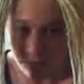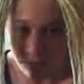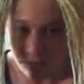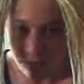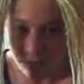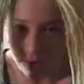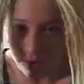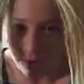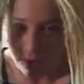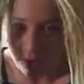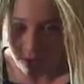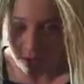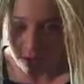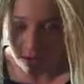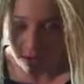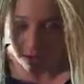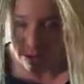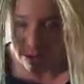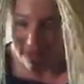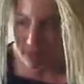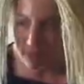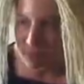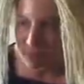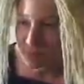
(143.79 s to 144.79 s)
beautiful
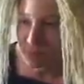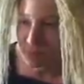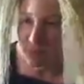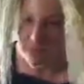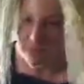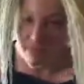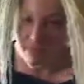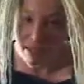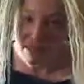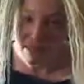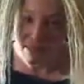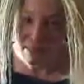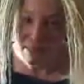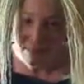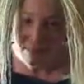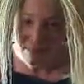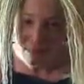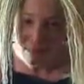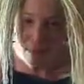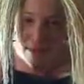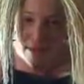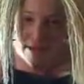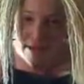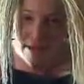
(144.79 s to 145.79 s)
like movement.
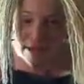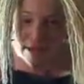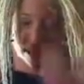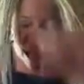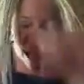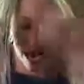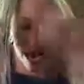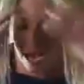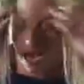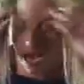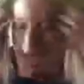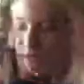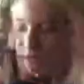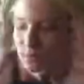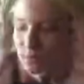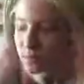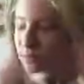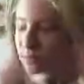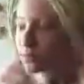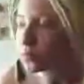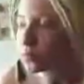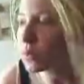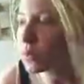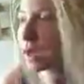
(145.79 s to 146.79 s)
Right?
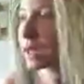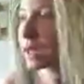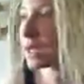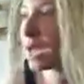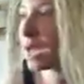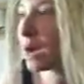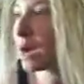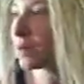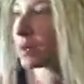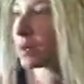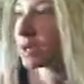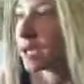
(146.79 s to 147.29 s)
And right now